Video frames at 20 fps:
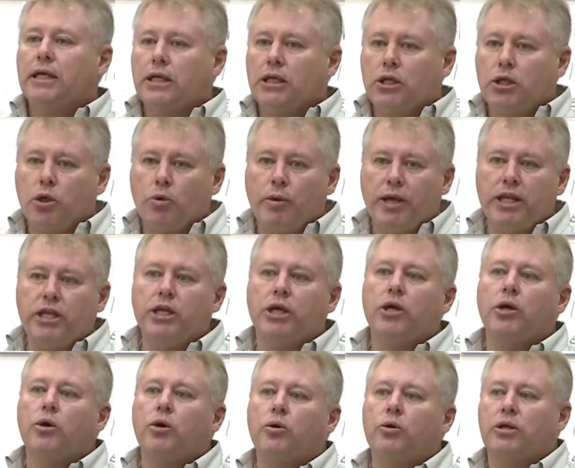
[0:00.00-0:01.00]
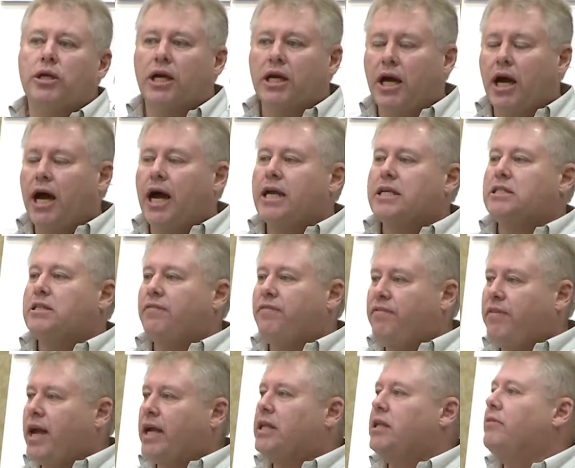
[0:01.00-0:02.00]
do we do to cost
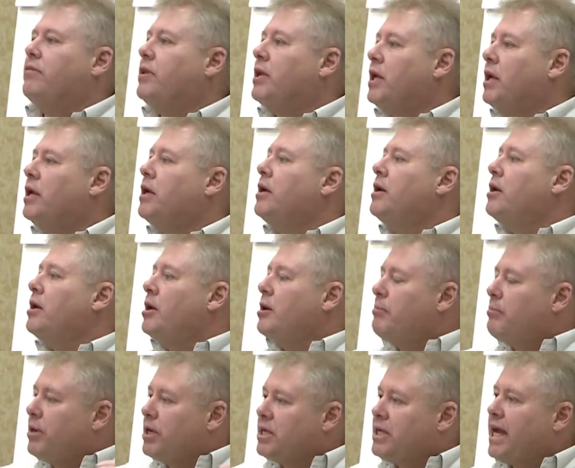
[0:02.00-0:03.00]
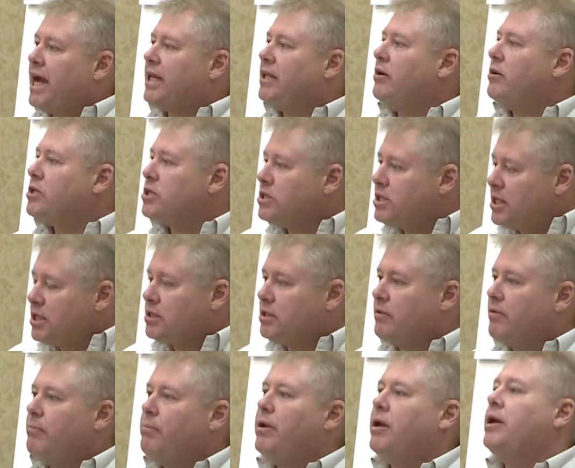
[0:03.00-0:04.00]
effectively protect our
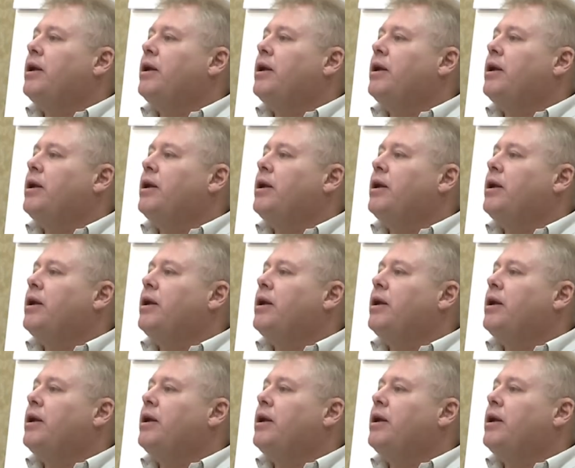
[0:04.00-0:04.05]
system